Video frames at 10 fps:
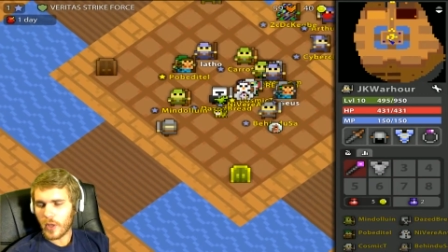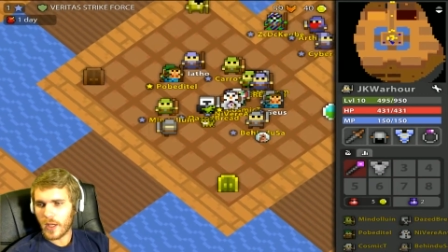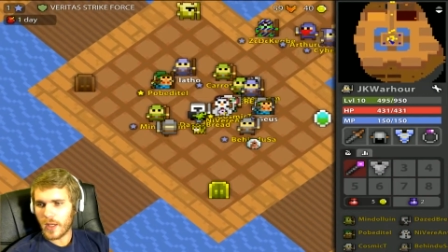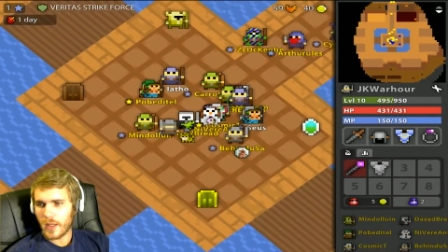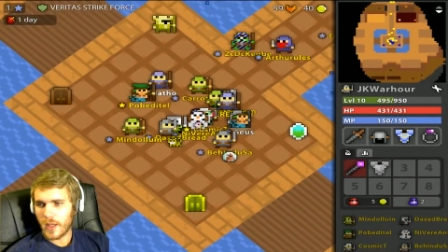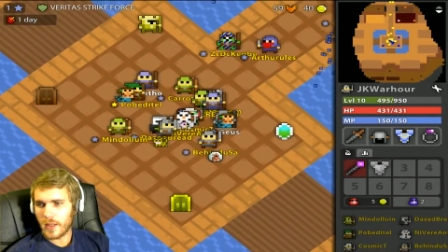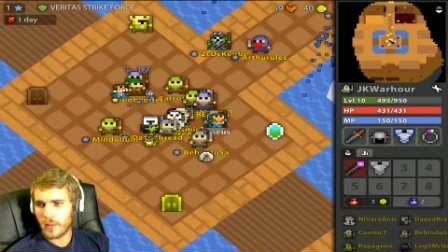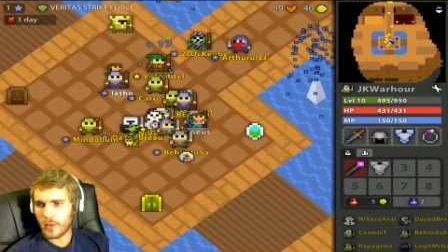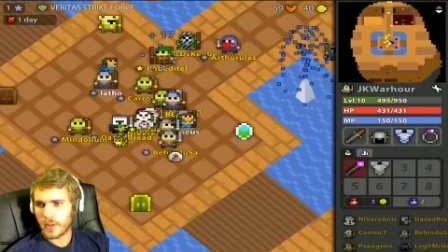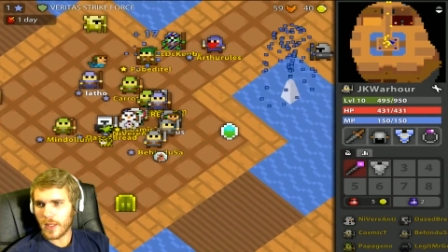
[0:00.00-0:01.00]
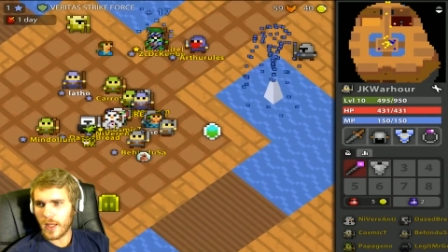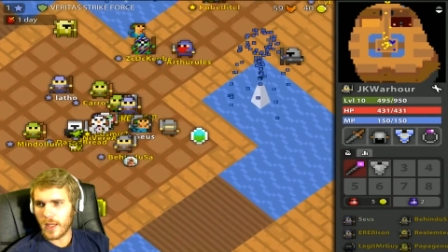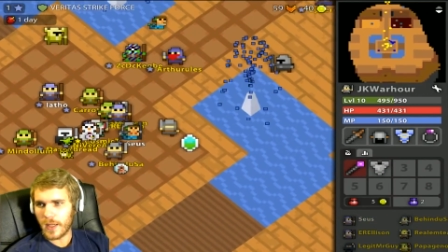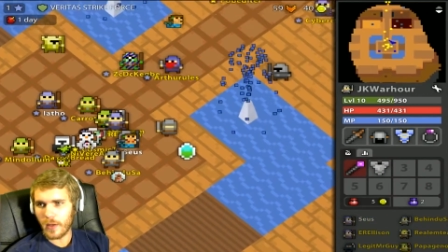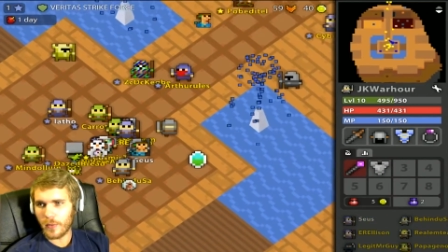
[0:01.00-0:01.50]
Okay. Once
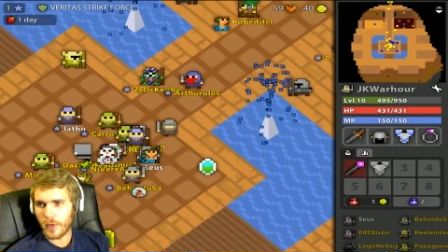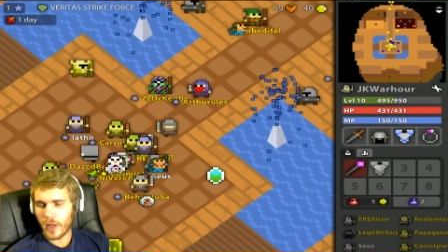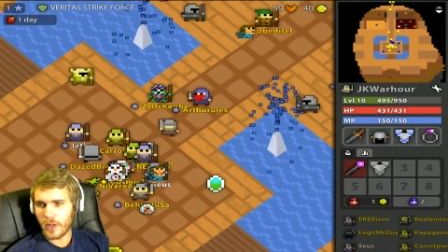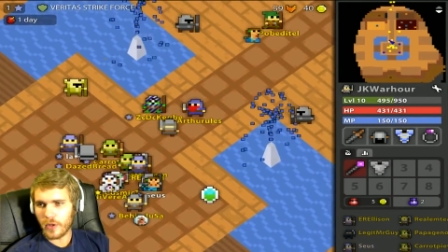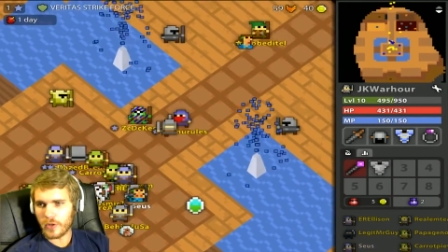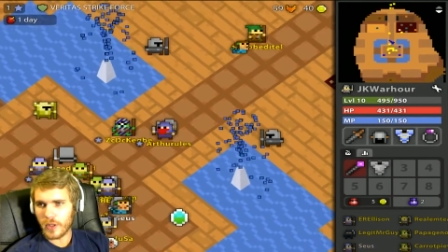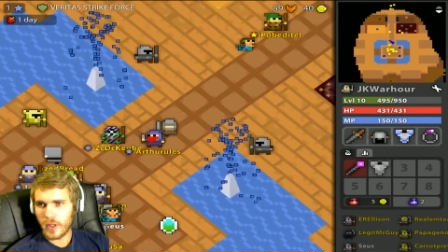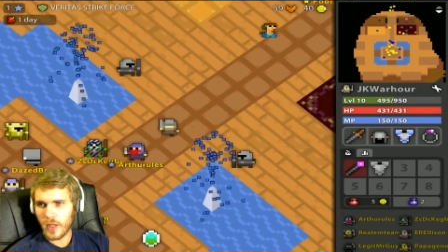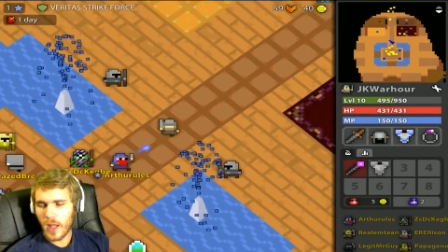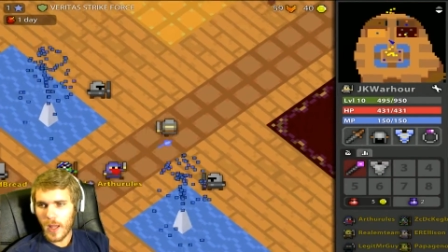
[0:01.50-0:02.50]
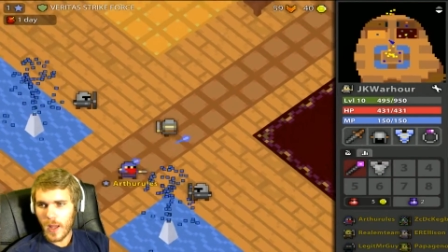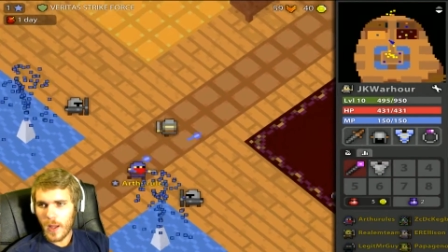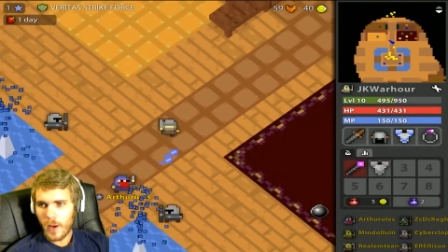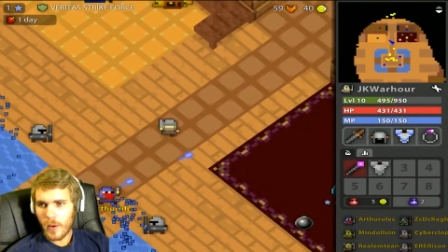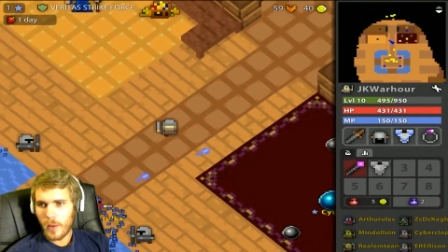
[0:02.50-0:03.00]
again, I don't feel like using
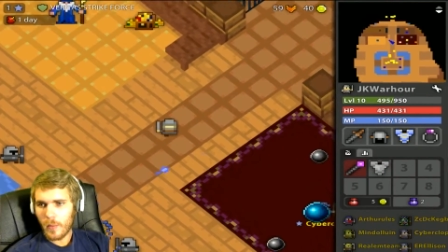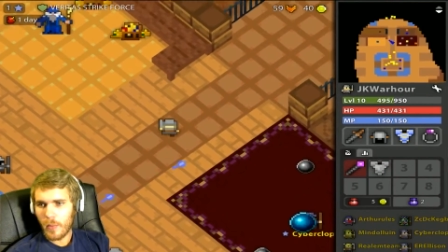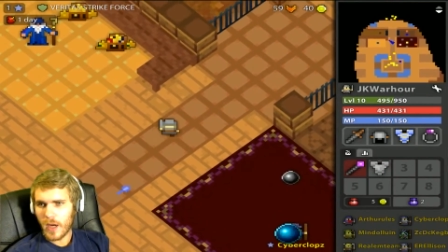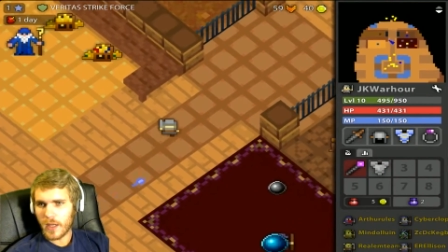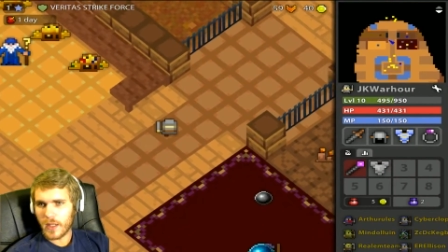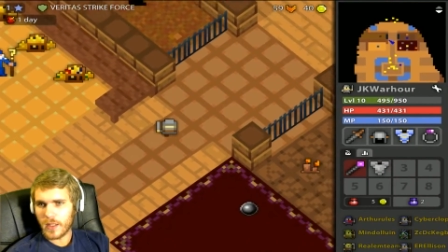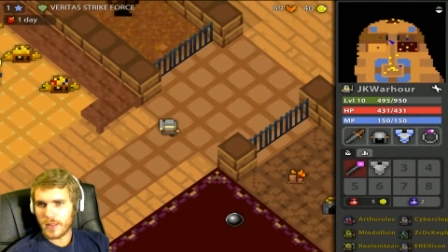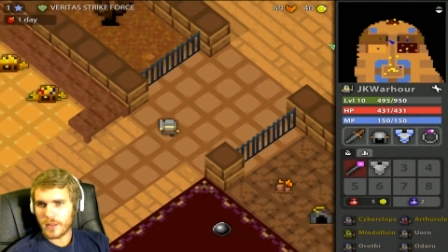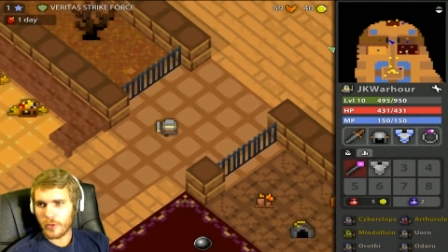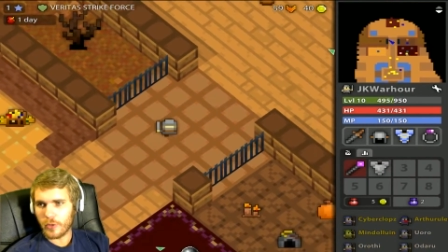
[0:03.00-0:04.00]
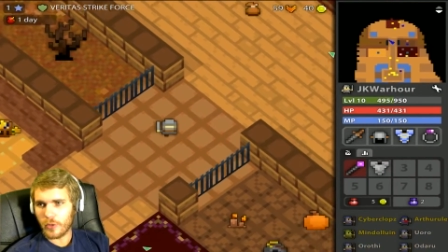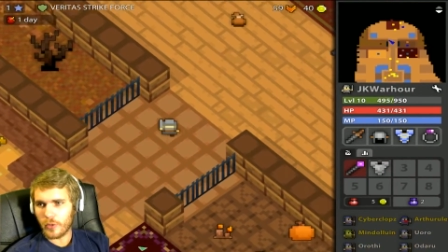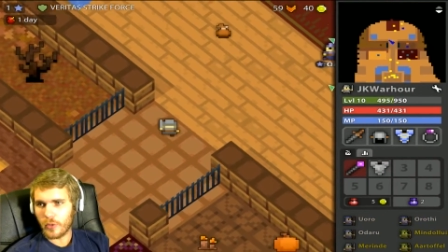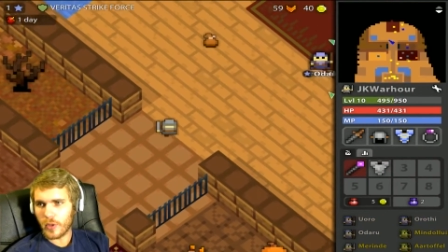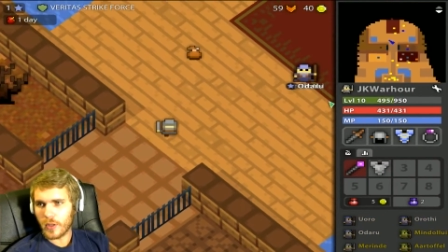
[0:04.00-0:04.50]
monies
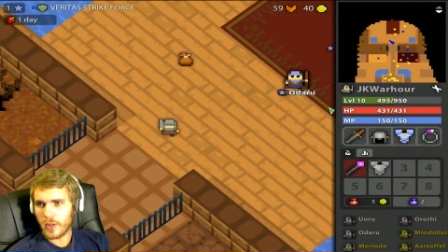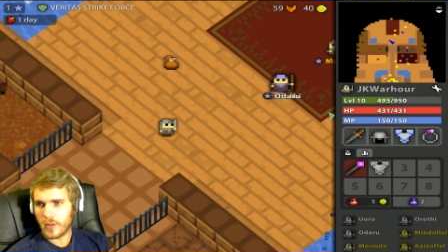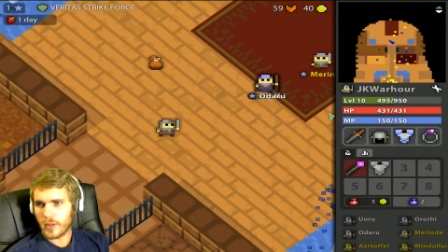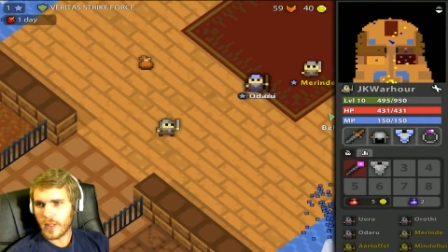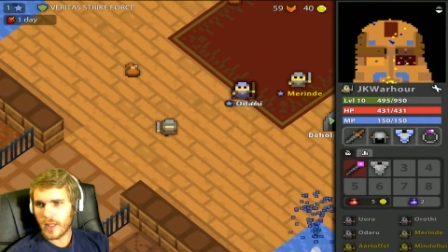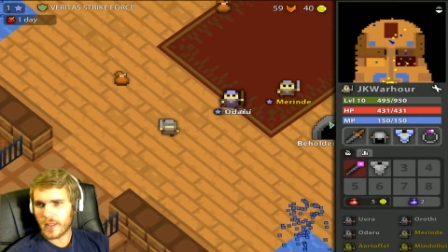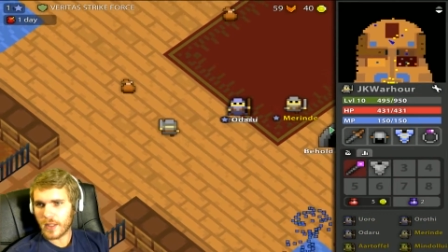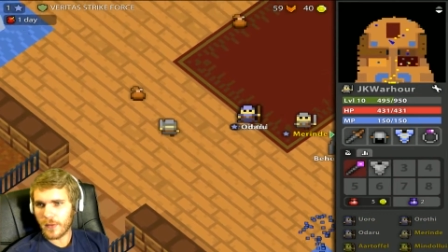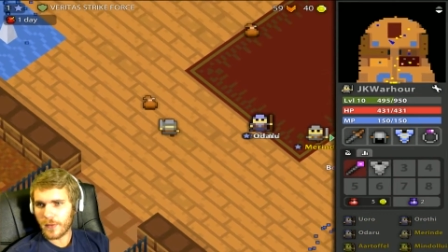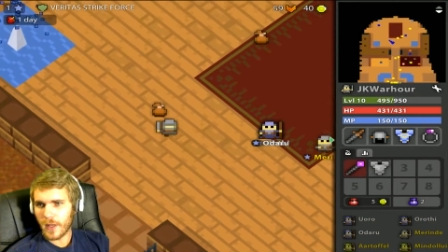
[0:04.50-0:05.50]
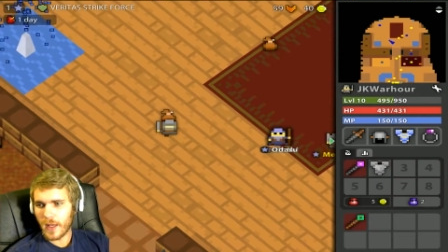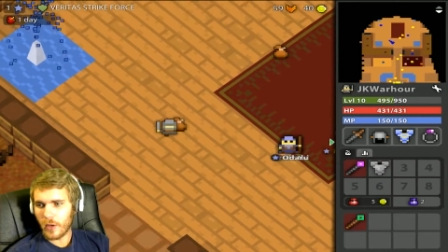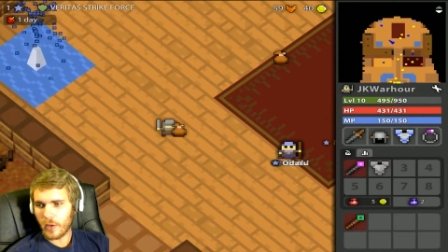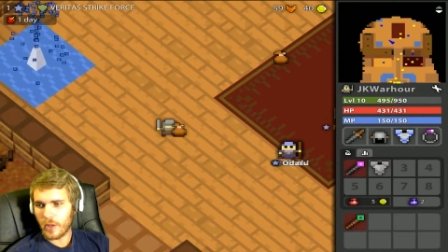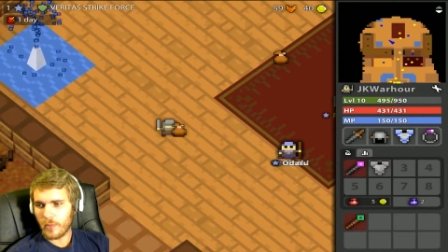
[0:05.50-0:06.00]
to get stuff
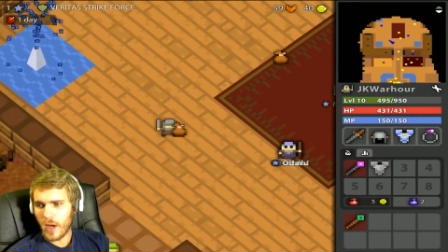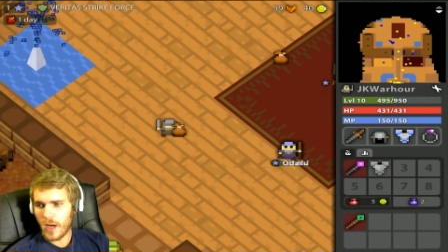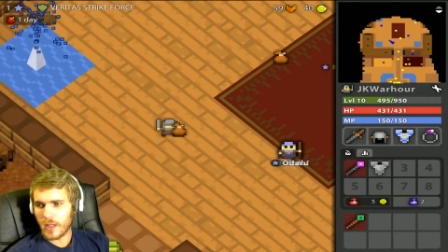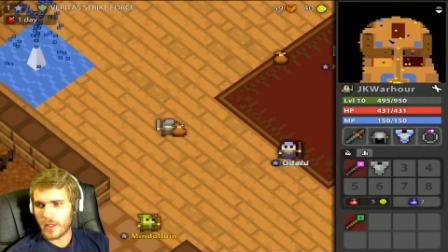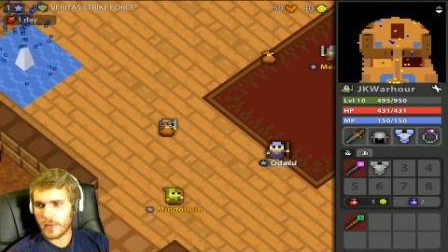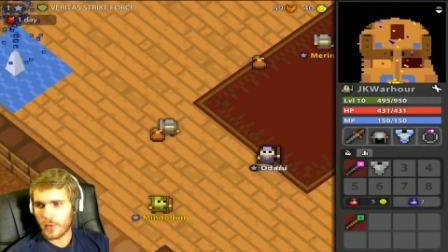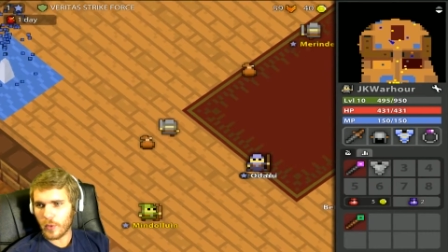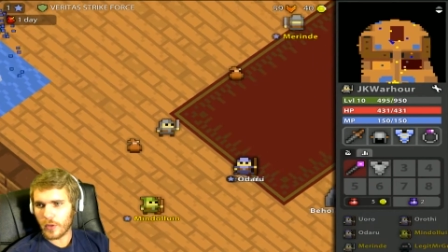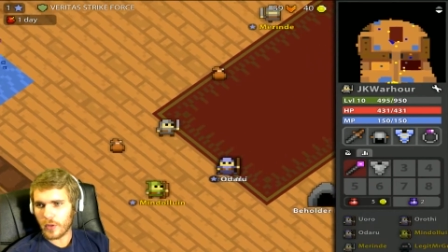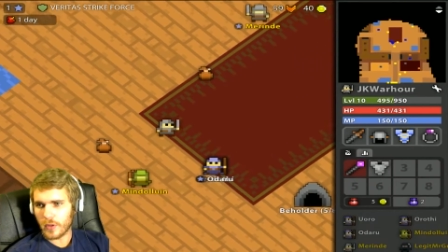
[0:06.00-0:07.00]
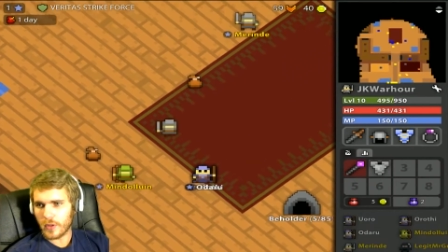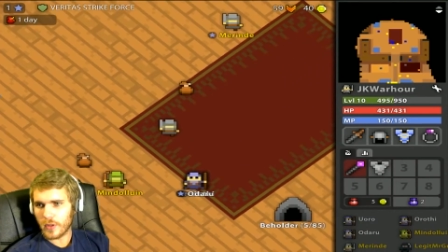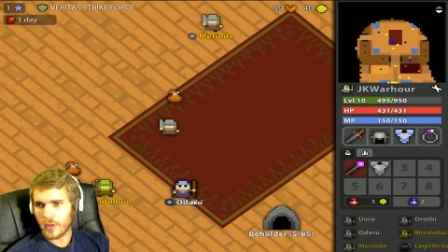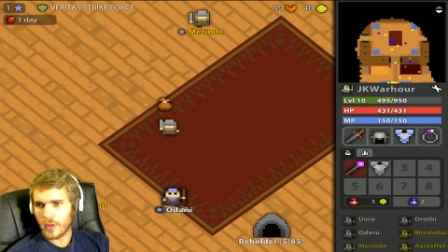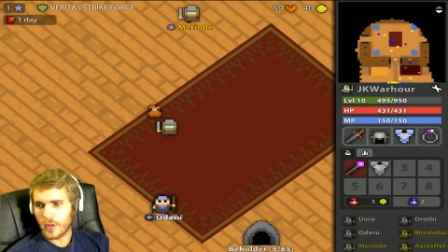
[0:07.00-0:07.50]
that I don't need monies for.